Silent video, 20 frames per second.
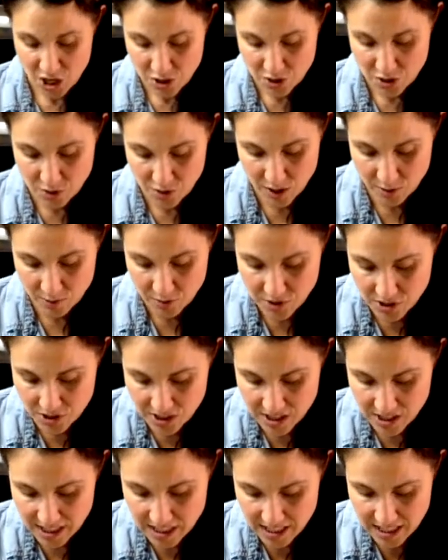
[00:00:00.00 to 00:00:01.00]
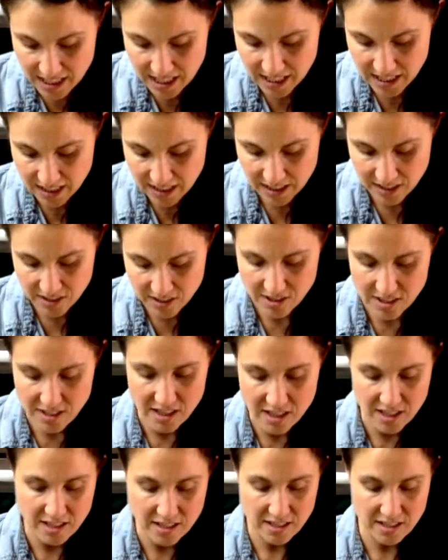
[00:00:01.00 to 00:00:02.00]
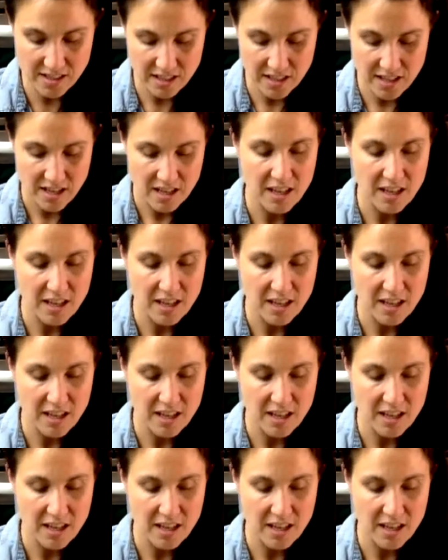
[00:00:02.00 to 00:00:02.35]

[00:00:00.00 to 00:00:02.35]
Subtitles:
So I always just like to take a little slice,